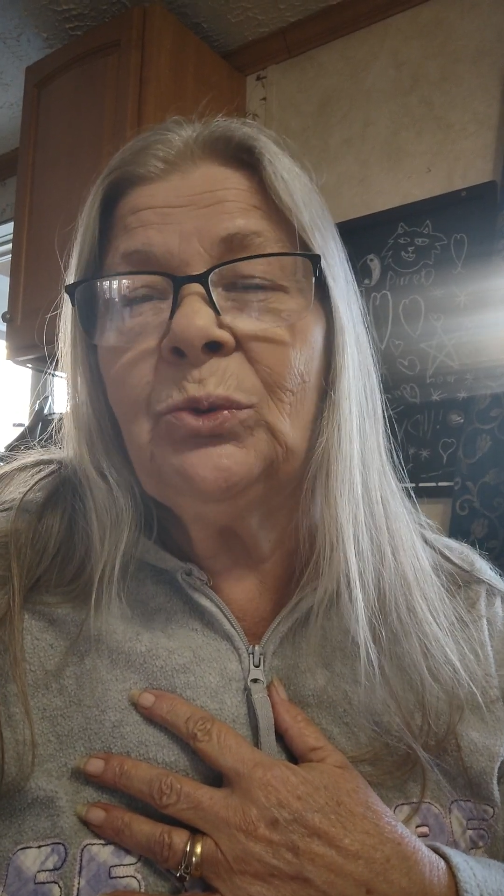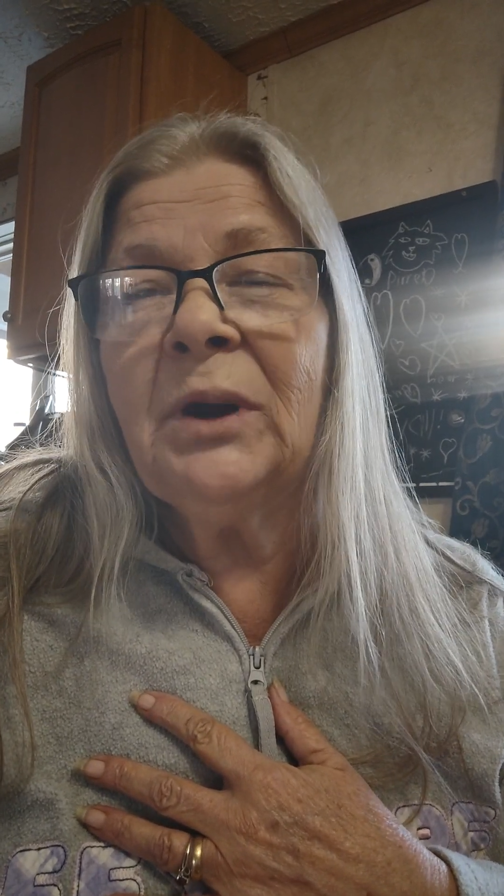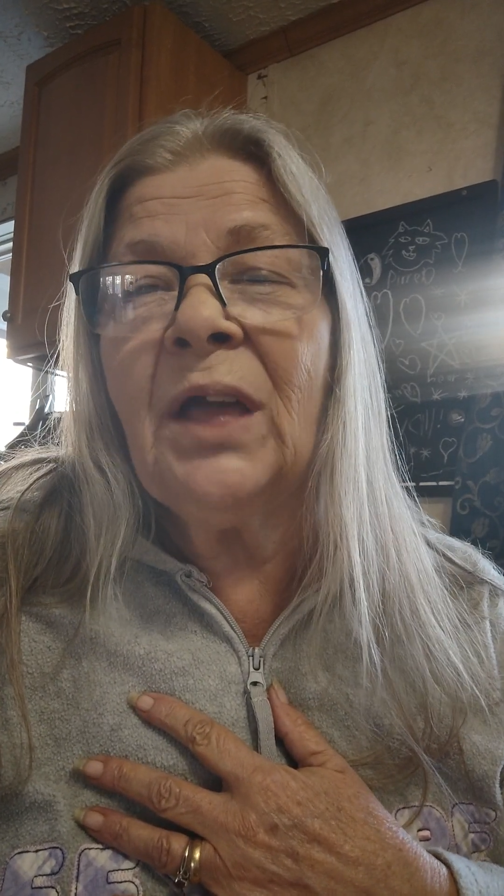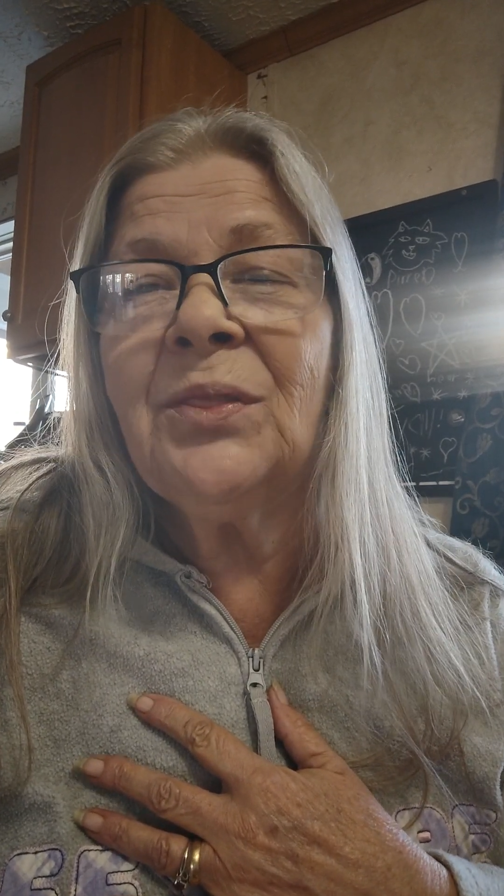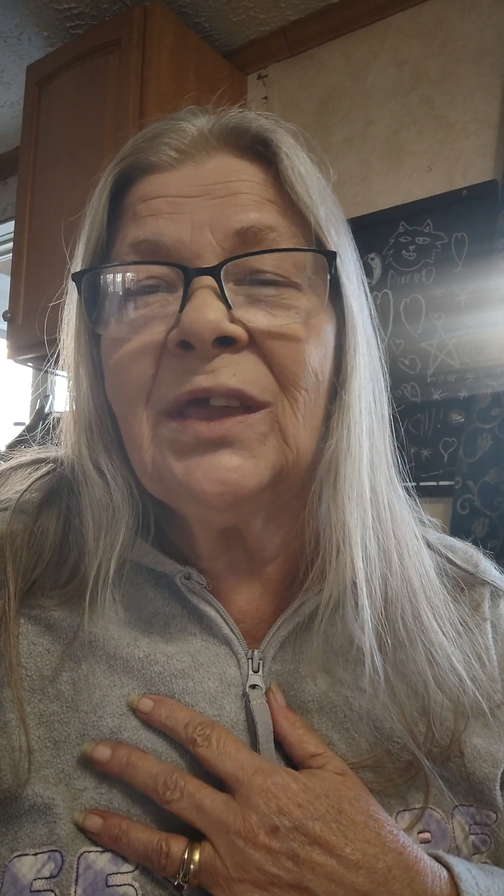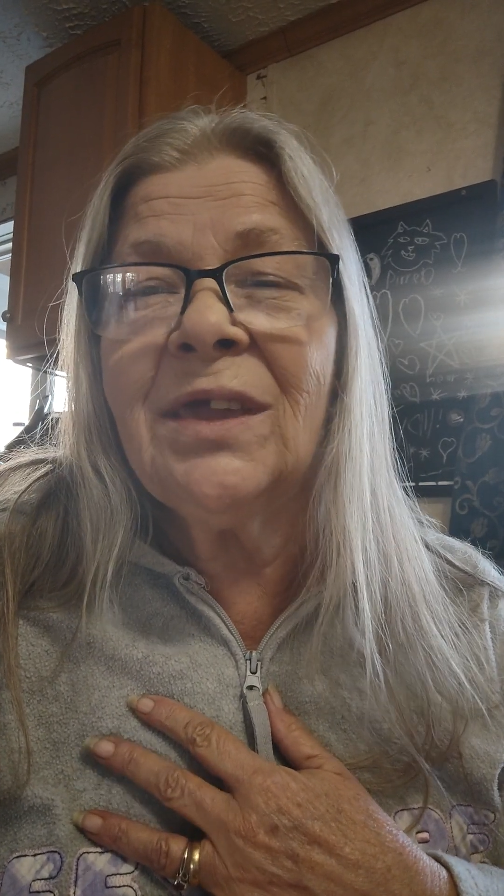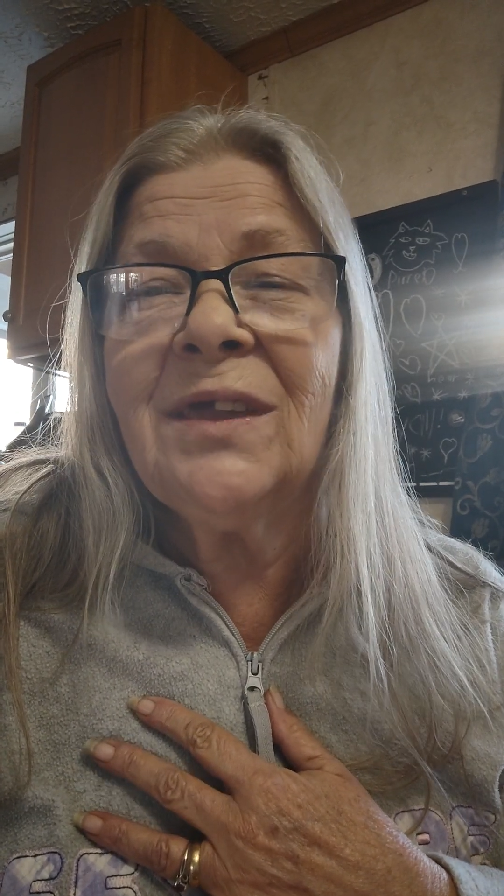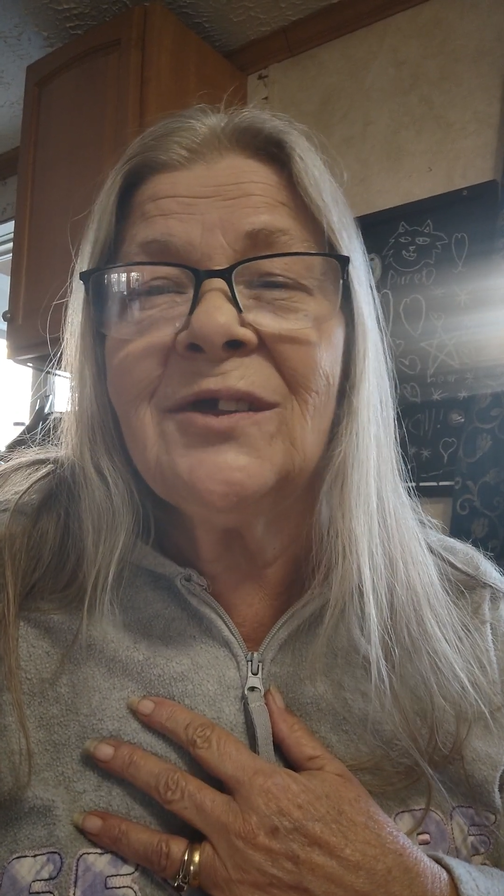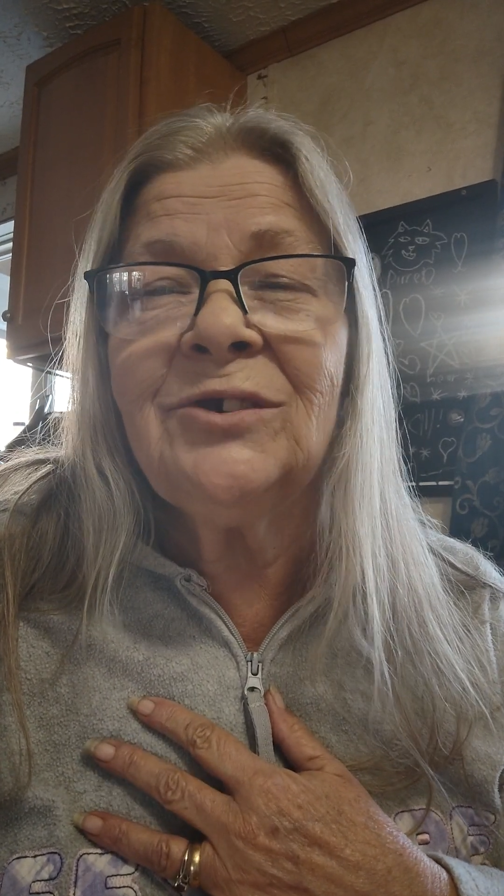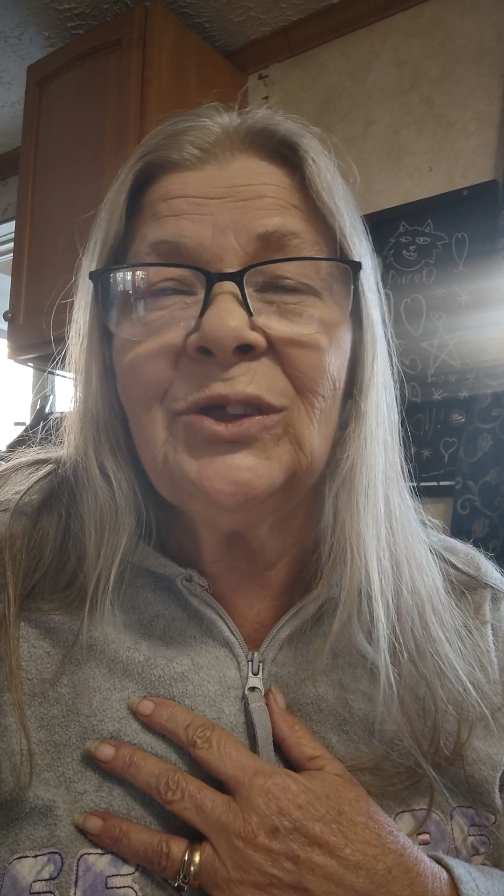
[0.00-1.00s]
what I think
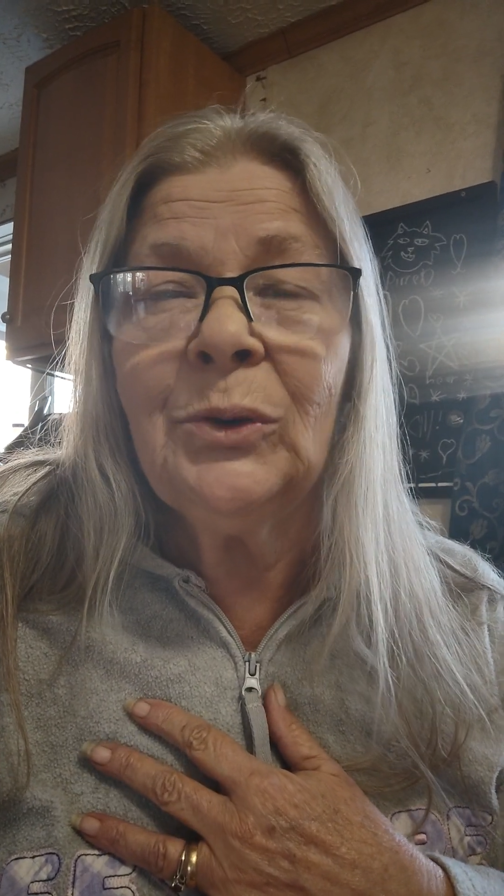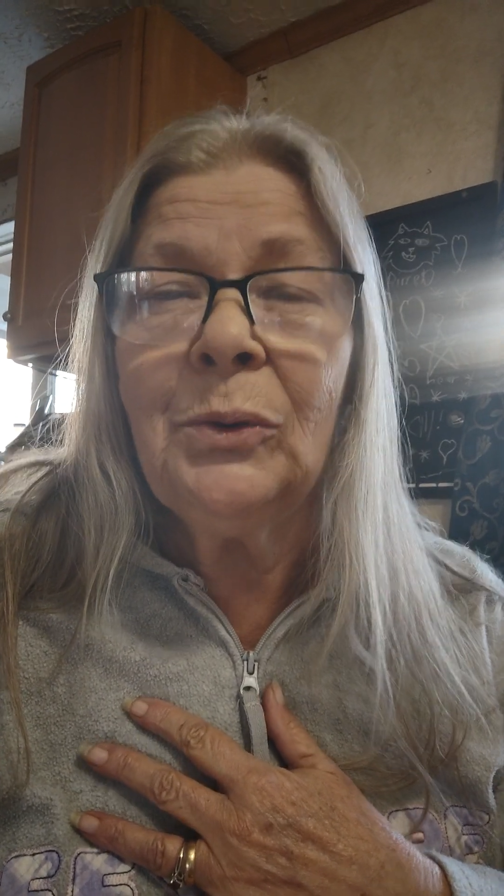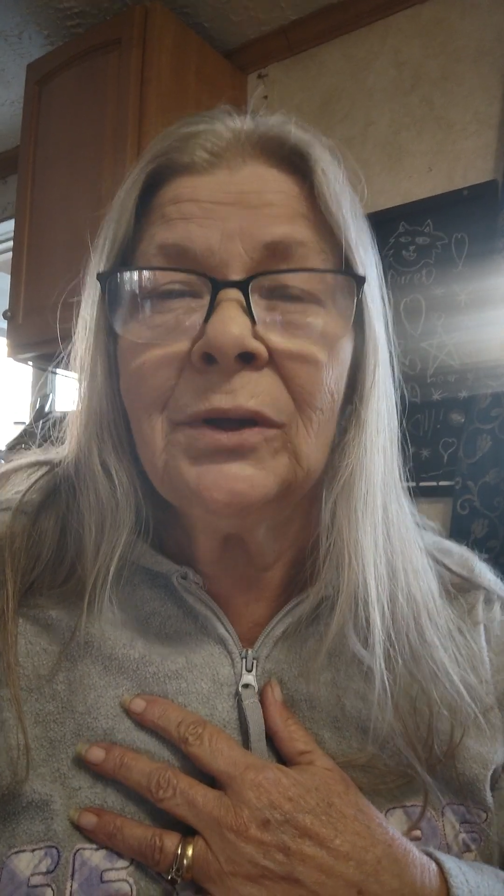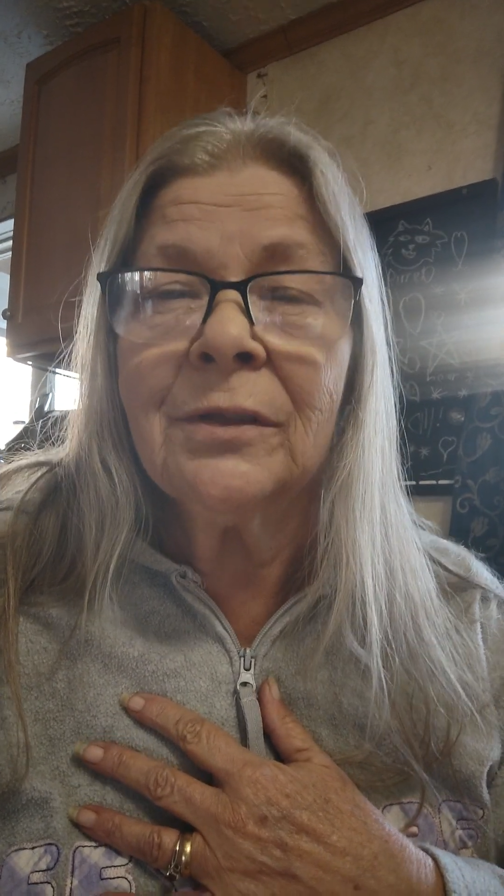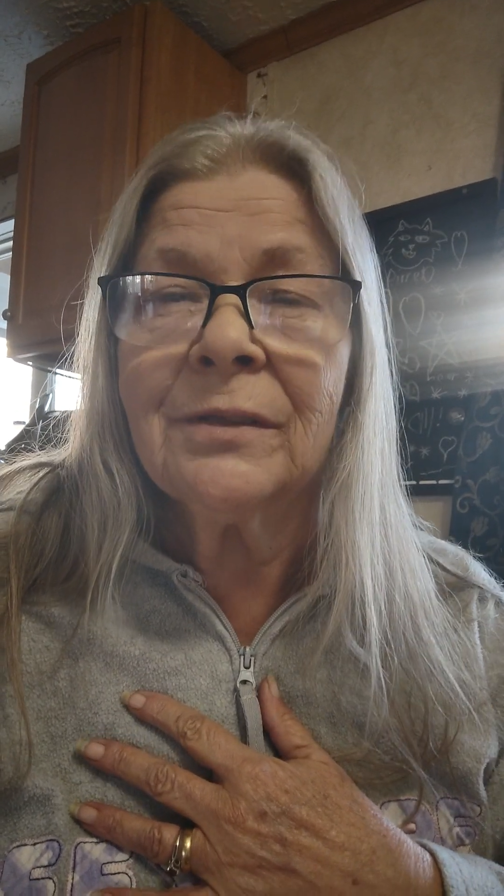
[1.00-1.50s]
he can do